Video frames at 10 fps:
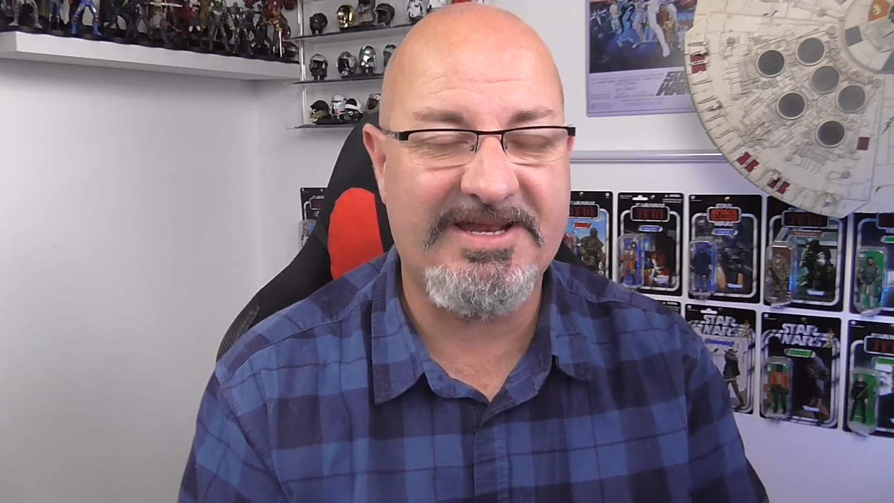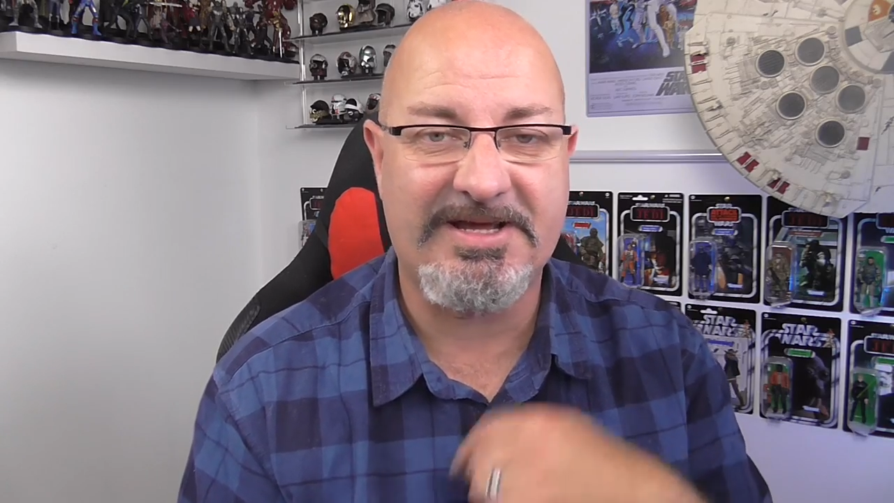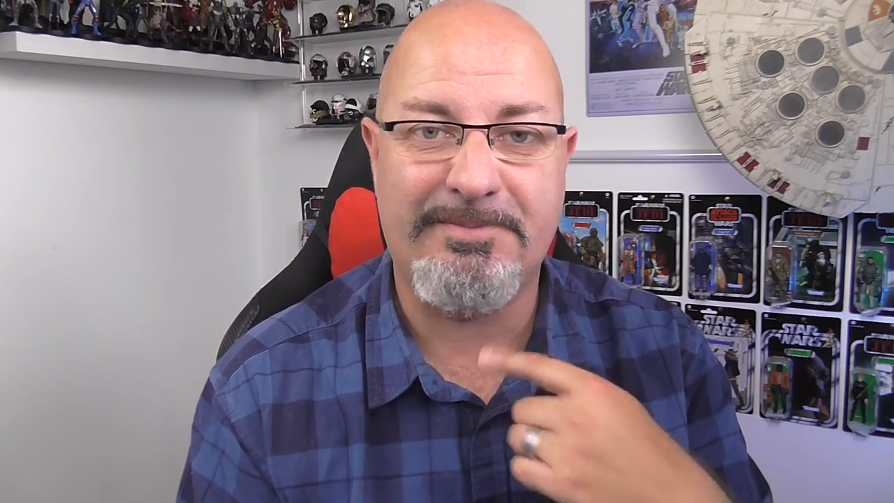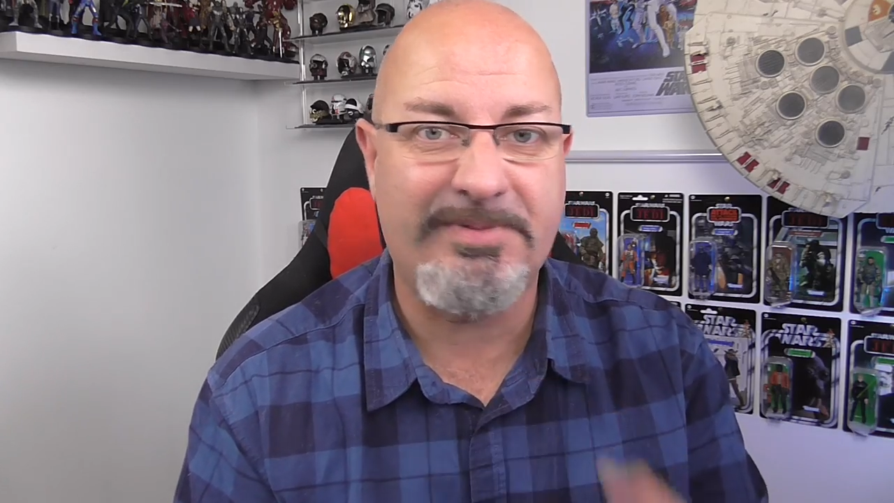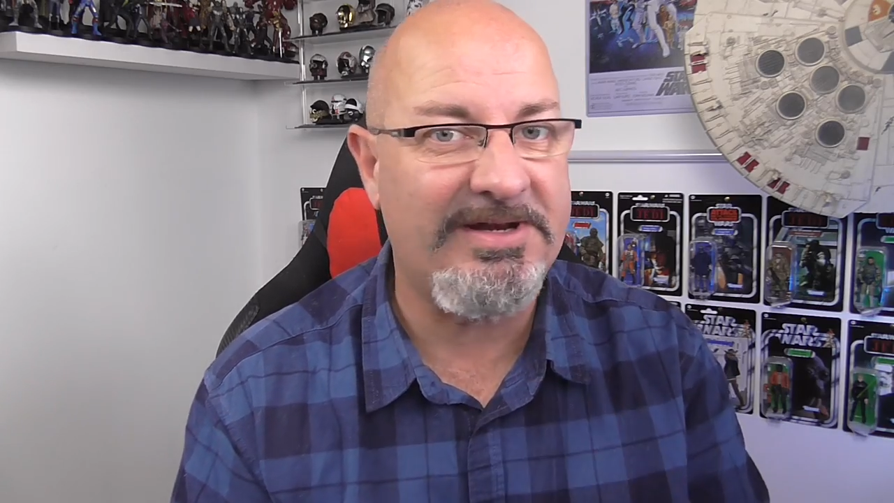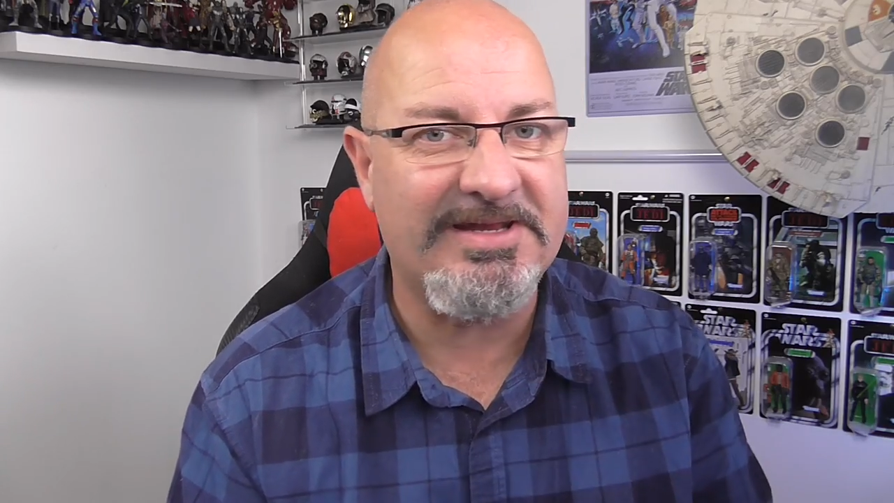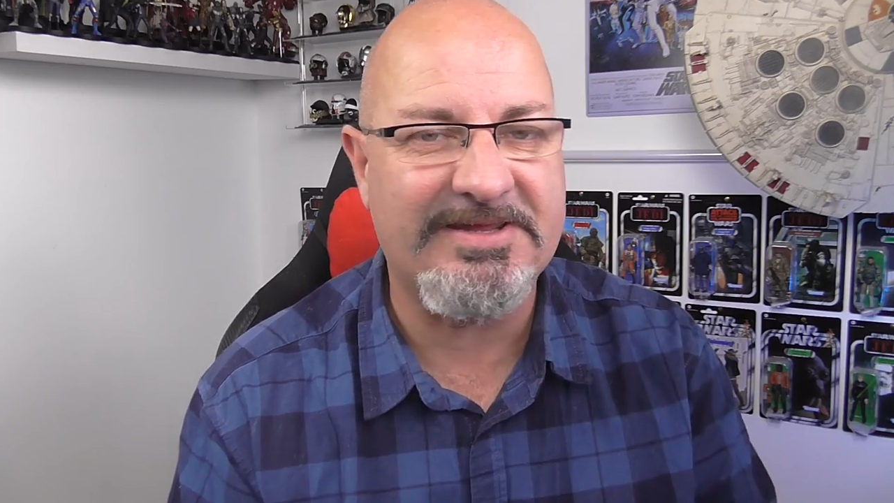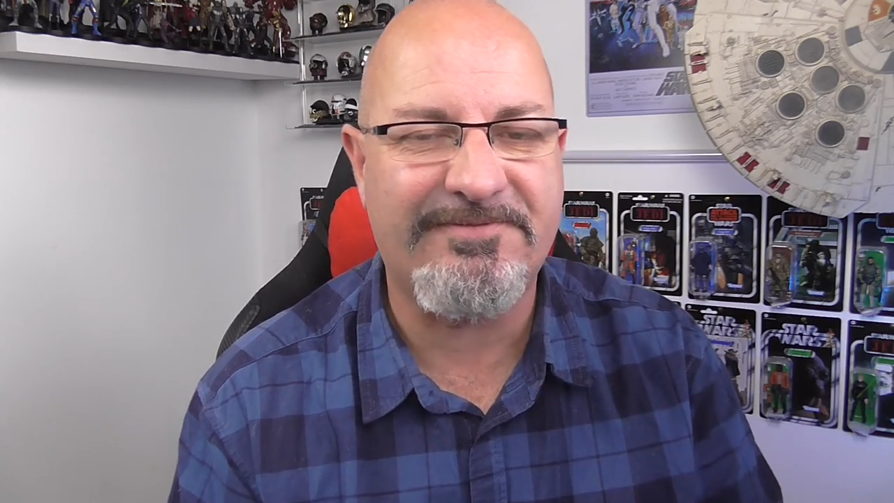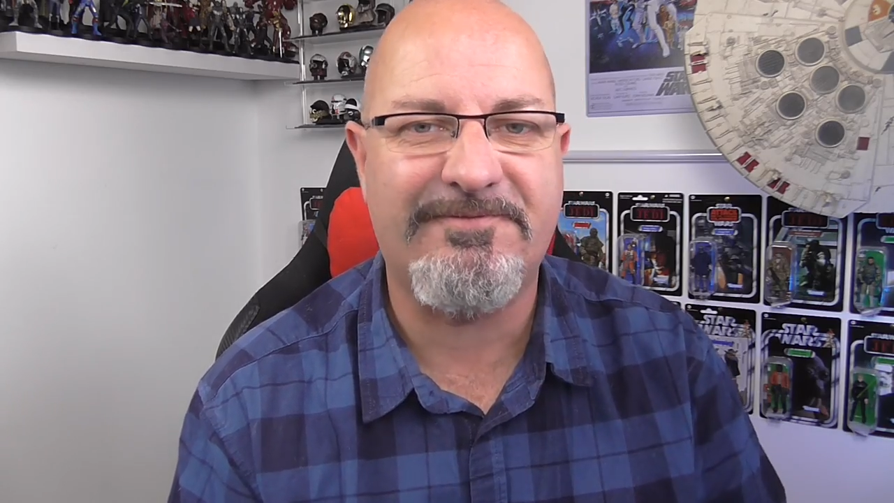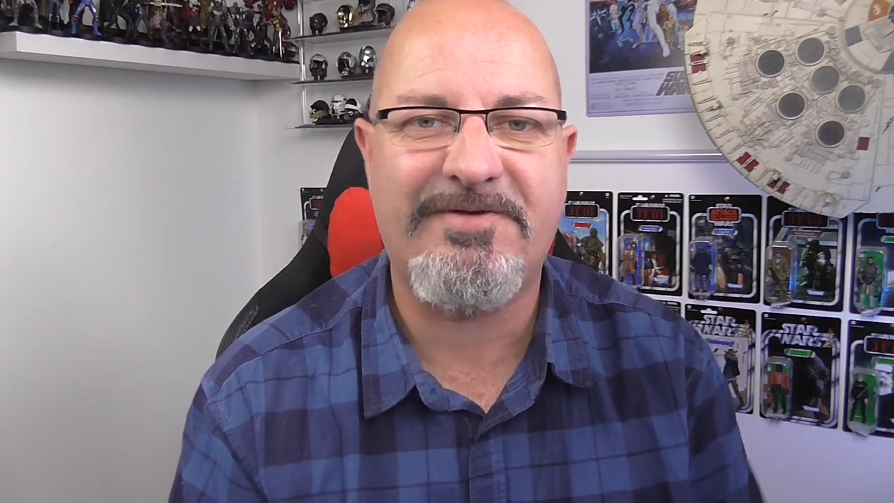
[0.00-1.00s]
and a completely
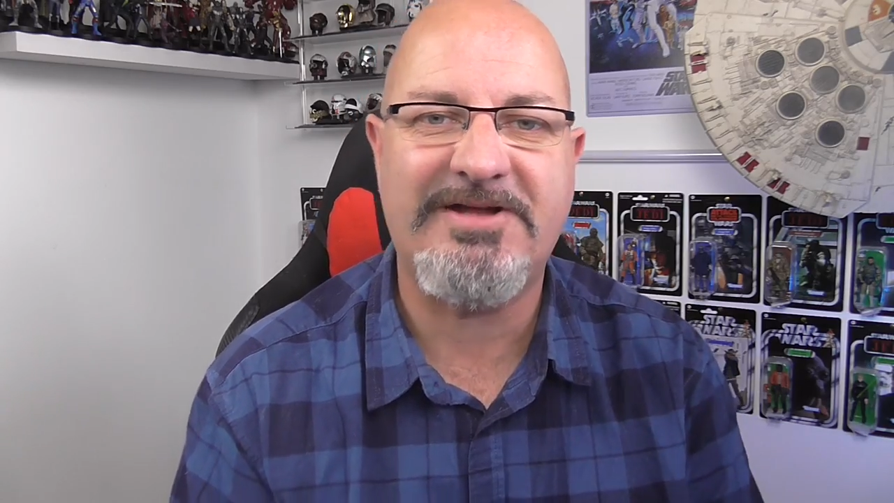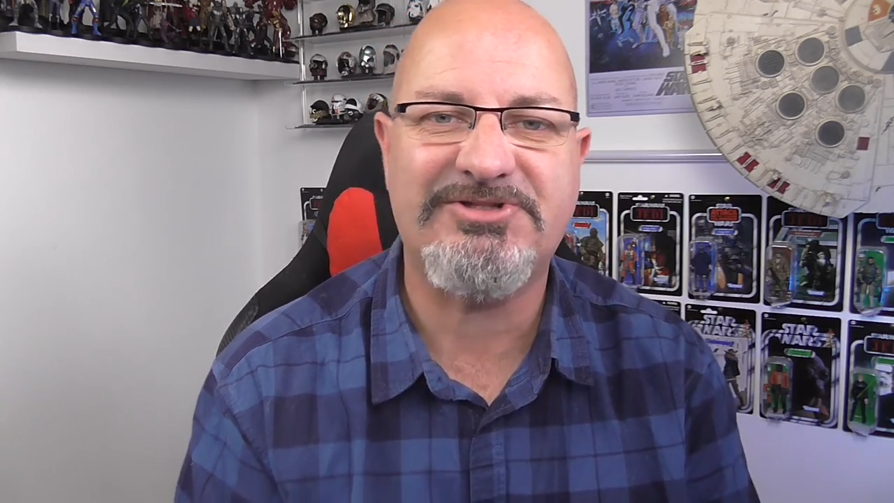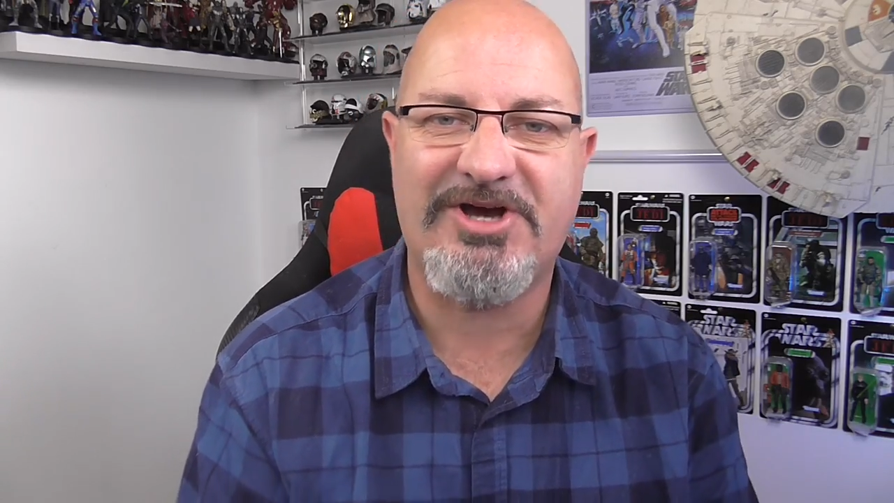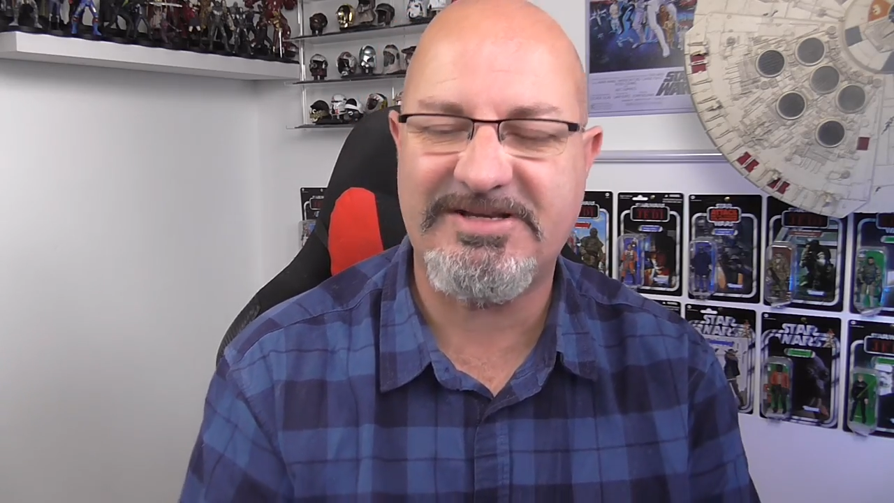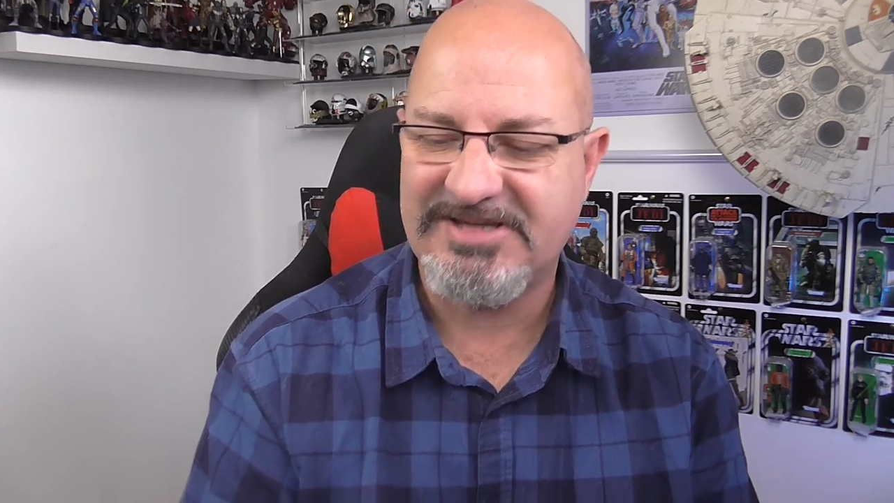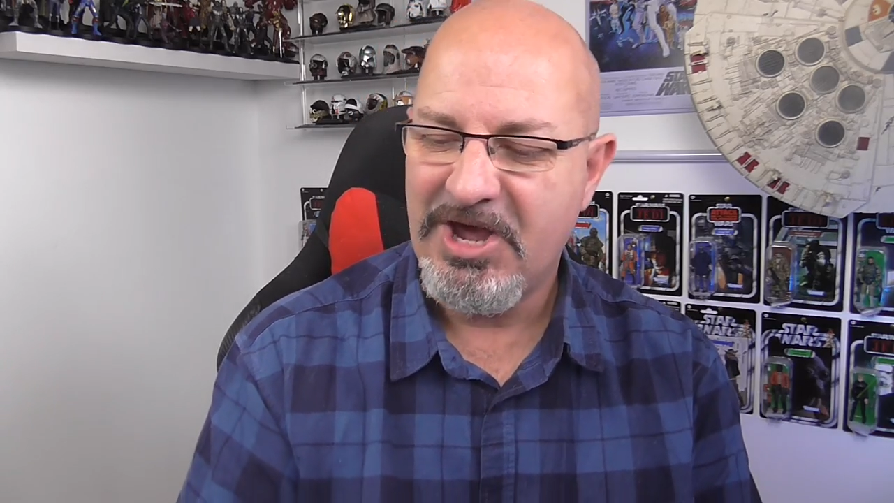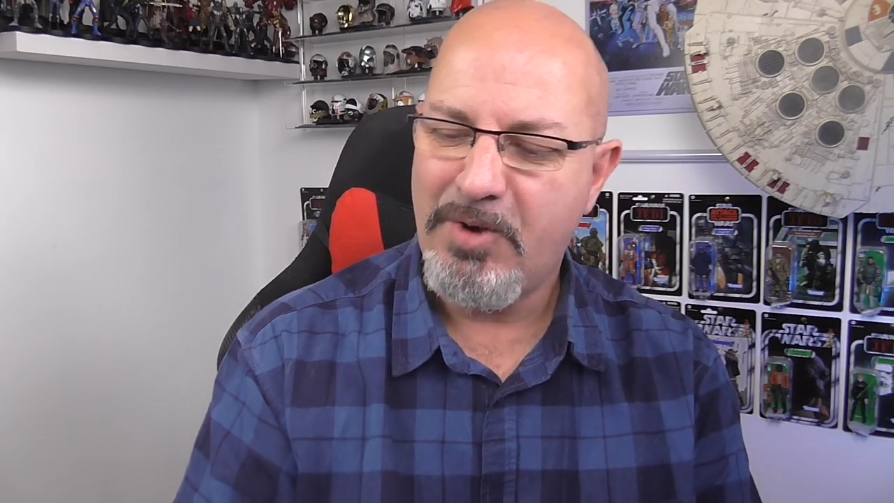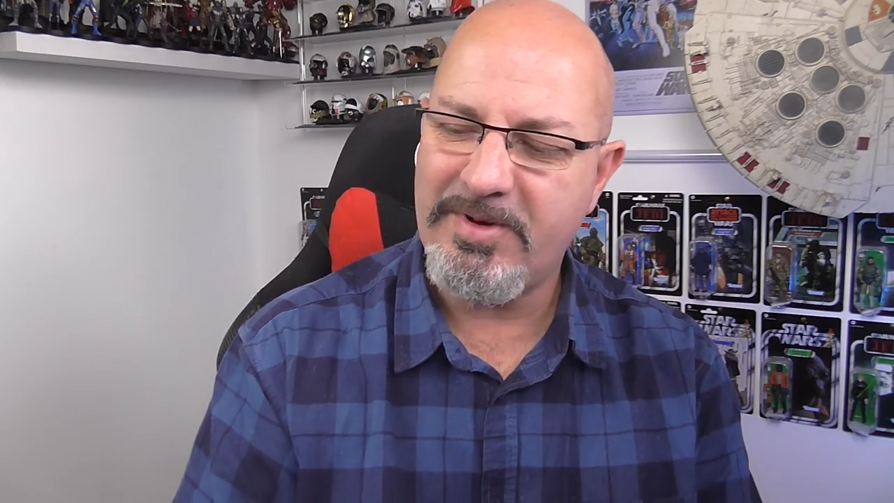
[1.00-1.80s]
different franchise,